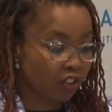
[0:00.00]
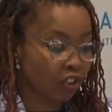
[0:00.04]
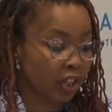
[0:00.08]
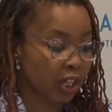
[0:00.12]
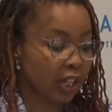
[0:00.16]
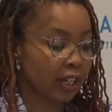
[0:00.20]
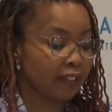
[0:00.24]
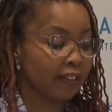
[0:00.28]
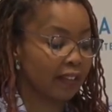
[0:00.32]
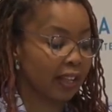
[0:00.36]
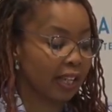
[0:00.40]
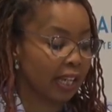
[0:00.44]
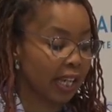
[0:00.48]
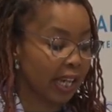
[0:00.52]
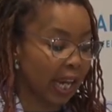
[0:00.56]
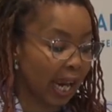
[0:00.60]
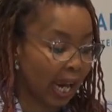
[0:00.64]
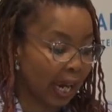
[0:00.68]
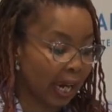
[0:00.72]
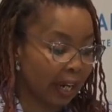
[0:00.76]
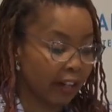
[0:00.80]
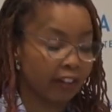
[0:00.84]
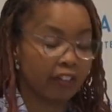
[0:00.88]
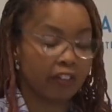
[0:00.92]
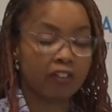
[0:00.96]
is
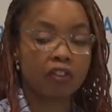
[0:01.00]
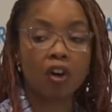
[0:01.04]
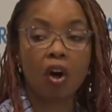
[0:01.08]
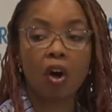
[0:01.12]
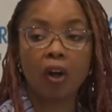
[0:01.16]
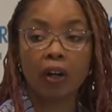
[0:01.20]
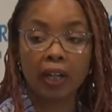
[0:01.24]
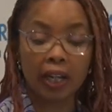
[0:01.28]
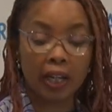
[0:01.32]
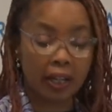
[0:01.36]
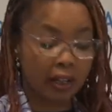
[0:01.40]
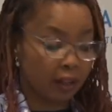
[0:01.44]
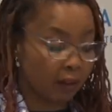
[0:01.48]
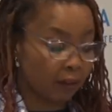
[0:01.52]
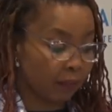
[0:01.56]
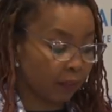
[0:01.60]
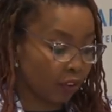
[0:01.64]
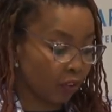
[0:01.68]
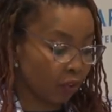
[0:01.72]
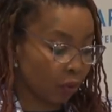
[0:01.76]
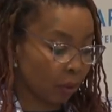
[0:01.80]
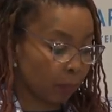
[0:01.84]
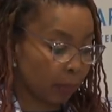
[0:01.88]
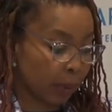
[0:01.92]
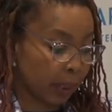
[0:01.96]
engaged on
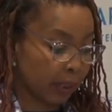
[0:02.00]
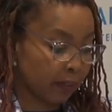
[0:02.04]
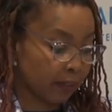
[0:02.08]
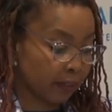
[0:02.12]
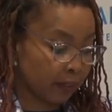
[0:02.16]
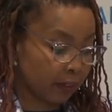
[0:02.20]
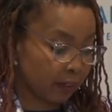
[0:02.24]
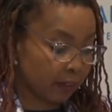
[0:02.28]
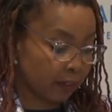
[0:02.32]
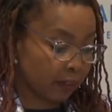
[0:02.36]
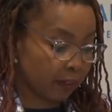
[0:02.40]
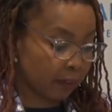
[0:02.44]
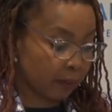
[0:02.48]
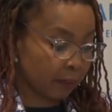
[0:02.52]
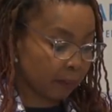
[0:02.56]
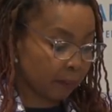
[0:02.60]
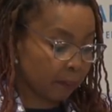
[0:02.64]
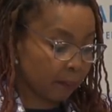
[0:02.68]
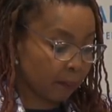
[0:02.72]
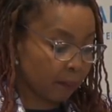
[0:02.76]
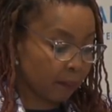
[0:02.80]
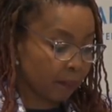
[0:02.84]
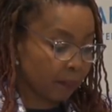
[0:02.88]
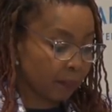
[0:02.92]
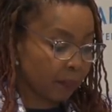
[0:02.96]
individual basis.
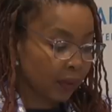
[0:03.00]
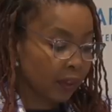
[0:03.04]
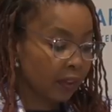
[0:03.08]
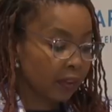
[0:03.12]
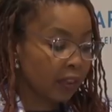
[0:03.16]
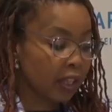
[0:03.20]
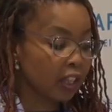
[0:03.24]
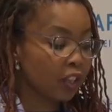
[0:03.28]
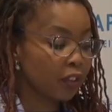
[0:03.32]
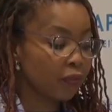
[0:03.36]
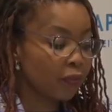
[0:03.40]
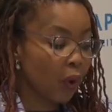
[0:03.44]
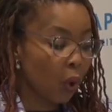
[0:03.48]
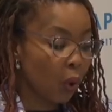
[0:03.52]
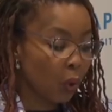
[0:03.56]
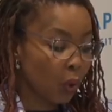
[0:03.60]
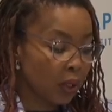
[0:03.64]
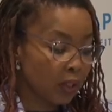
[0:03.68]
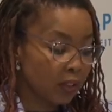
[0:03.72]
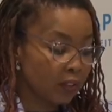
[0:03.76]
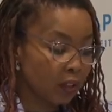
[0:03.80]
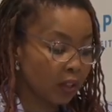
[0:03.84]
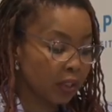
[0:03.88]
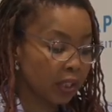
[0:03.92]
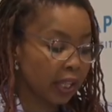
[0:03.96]
This
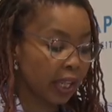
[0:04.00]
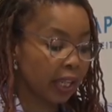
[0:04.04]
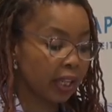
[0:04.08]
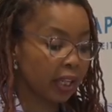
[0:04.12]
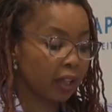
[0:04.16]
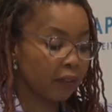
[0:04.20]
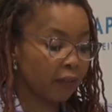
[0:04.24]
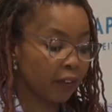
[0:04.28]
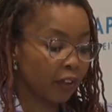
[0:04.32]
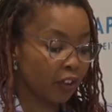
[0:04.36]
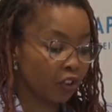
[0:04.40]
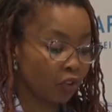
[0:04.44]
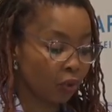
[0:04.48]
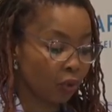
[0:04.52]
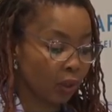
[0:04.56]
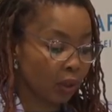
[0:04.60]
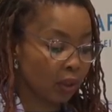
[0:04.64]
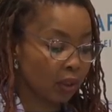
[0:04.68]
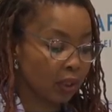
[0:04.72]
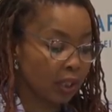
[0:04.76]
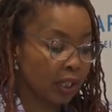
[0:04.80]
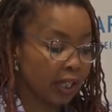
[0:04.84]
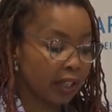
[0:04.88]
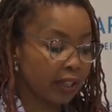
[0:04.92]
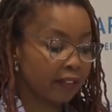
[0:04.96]
focus on the
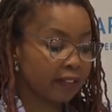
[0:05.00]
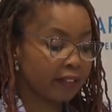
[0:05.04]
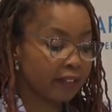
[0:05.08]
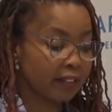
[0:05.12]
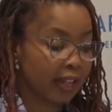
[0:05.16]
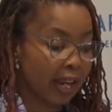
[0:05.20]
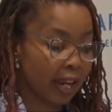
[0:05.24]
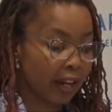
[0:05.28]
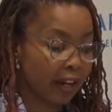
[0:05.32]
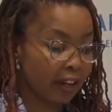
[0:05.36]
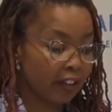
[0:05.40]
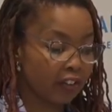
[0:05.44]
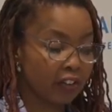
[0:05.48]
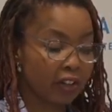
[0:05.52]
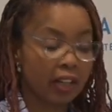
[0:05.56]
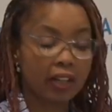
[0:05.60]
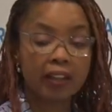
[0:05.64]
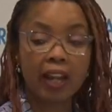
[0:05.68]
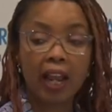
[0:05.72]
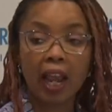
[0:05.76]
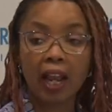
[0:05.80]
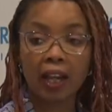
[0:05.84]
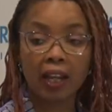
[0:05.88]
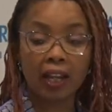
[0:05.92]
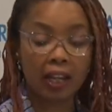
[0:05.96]
individual is staged in
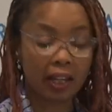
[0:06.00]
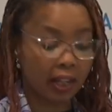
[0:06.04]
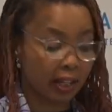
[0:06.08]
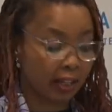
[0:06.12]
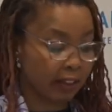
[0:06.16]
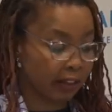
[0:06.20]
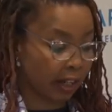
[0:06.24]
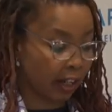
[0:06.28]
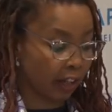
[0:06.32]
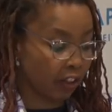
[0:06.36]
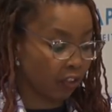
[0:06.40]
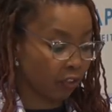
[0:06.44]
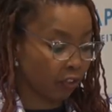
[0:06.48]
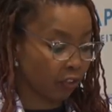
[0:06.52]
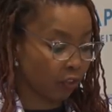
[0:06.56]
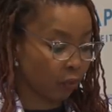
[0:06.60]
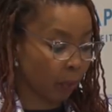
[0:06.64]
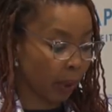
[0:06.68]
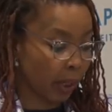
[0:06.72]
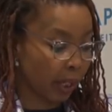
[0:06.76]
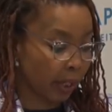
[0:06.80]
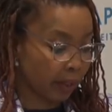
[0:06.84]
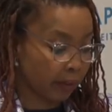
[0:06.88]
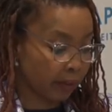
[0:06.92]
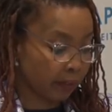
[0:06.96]
telling and dangerous
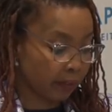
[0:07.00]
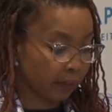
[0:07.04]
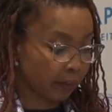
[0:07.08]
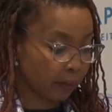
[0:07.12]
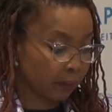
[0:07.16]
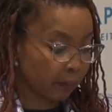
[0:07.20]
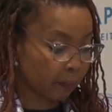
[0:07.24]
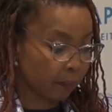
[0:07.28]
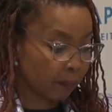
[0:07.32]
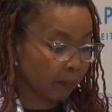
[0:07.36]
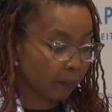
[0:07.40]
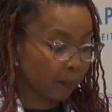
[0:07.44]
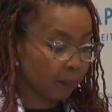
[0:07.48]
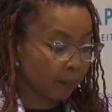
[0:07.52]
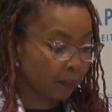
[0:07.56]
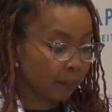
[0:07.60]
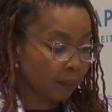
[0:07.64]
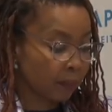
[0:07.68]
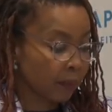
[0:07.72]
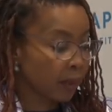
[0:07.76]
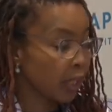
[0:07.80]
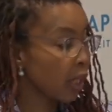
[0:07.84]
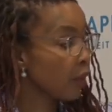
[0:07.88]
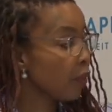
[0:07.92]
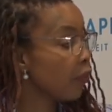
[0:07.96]
ways.
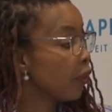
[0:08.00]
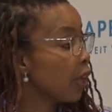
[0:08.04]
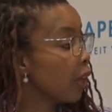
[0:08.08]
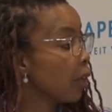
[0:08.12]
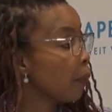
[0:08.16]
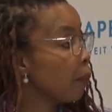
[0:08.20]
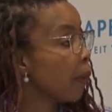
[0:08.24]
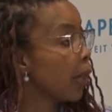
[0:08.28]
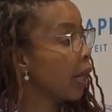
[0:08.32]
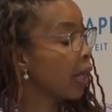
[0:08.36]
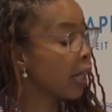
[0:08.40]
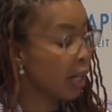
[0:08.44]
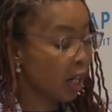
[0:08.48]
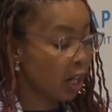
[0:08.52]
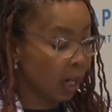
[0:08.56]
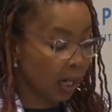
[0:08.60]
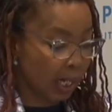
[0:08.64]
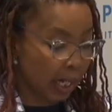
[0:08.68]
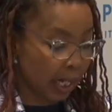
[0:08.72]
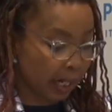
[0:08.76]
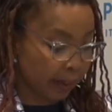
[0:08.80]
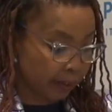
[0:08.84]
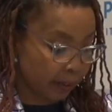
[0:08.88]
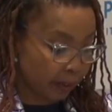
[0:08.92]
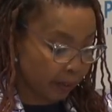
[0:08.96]
Even in many
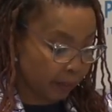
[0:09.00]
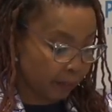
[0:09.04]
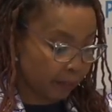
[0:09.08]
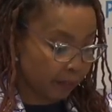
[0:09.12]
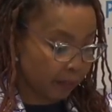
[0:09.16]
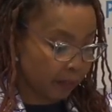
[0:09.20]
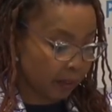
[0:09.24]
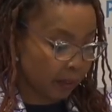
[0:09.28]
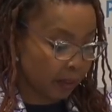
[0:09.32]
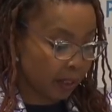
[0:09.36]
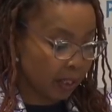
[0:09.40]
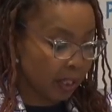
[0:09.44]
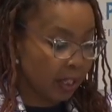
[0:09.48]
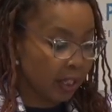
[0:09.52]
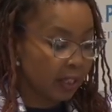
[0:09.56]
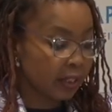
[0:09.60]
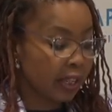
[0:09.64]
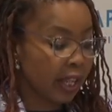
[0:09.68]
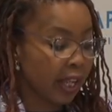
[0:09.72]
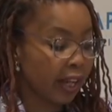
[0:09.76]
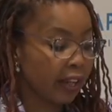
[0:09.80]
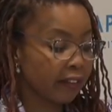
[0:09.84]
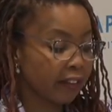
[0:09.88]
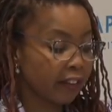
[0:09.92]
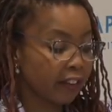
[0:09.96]
collectives,
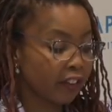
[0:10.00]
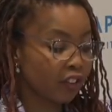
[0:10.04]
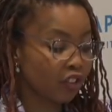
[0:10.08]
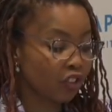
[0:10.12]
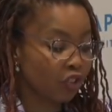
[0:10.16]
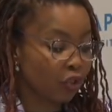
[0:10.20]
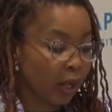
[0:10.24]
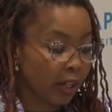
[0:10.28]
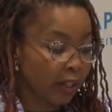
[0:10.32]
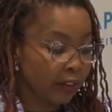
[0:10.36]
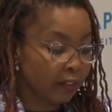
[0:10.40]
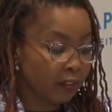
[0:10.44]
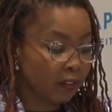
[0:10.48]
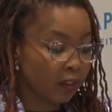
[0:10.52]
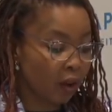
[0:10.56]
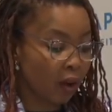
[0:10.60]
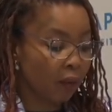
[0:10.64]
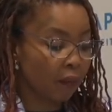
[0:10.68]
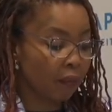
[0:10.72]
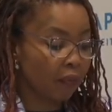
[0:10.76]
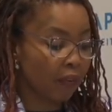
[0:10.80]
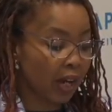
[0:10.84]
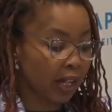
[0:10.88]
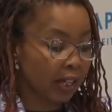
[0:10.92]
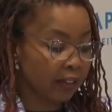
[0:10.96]
there is a stress on
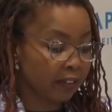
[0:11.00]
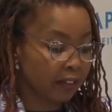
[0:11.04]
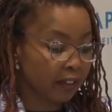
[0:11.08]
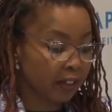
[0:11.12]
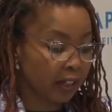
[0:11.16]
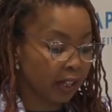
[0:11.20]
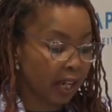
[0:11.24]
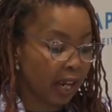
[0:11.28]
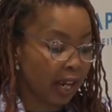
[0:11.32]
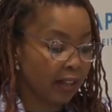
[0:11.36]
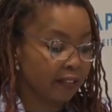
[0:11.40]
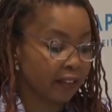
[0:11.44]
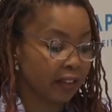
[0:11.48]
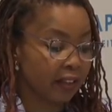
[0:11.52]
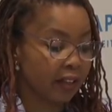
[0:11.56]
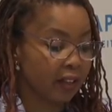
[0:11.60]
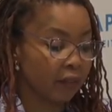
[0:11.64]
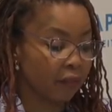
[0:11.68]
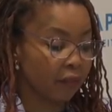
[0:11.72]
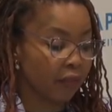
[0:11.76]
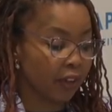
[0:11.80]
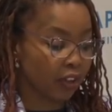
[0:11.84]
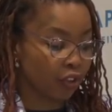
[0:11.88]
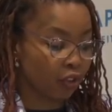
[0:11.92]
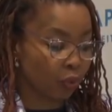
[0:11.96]
fighting as
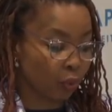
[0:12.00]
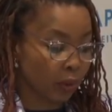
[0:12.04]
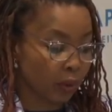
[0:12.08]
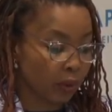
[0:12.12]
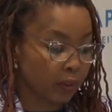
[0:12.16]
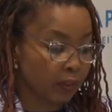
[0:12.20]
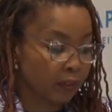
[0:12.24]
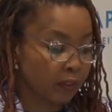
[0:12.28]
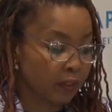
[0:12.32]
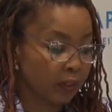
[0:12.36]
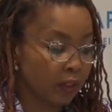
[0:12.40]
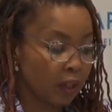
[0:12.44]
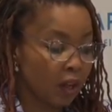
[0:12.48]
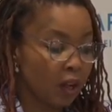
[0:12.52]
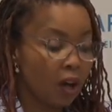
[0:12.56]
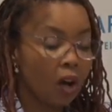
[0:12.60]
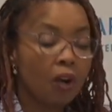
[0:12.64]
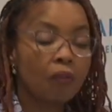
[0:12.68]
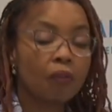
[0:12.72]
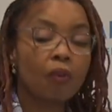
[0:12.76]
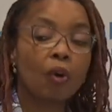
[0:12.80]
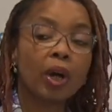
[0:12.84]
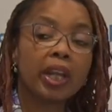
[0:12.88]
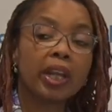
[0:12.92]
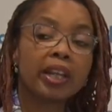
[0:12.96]
individuals
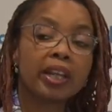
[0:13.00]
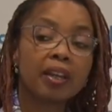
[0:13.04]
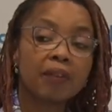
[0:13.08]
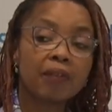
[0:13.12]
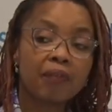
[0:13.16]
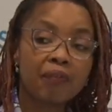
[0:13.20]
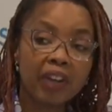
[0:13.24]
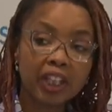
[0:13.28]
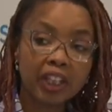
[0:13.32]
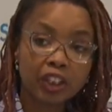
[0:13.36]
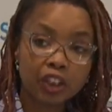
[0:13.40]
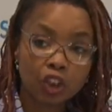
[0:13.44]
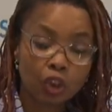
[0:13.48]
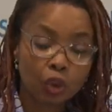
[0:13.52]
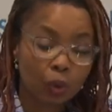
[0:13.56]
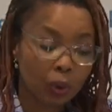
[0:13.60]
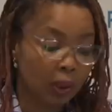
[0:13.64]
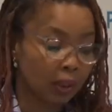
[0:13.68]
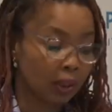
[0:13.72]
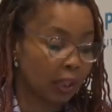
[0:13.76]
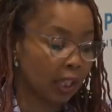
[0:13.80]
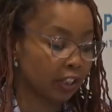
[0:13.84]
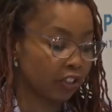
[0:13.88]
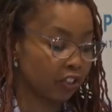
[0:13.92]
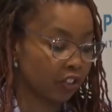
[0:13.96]
for
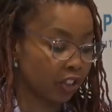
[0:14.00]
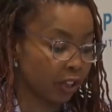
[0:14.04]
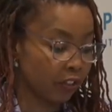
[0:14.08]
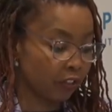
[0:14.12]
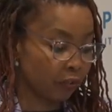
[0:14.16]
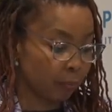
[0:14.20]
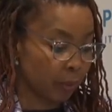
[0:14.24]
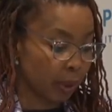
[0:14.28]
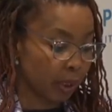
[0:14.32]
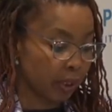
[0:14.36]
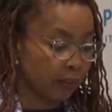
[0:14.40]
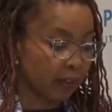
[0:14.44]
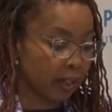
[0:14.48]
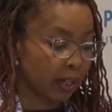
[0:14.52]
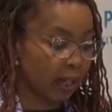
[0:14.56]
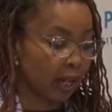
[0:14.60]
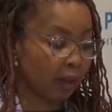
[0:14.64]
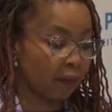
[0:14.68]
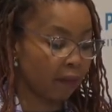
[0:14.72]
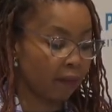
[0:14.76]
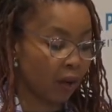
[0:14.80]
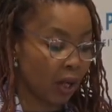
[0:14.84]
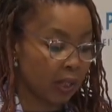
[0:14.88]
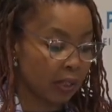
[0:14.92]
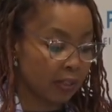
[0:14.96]
individual achievement and
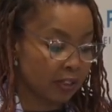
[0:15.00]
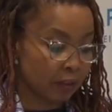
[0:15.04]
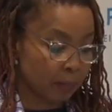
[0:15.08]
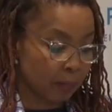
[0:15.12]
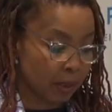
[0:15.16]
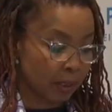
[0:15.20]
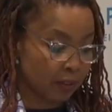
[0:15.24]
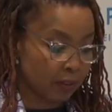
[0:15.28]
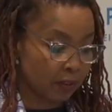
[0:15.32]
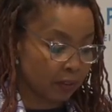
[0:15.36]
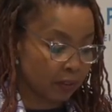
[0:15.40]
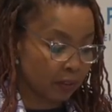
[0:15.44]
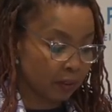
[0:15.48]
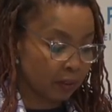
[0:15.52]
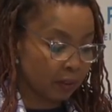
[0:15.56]
advancement,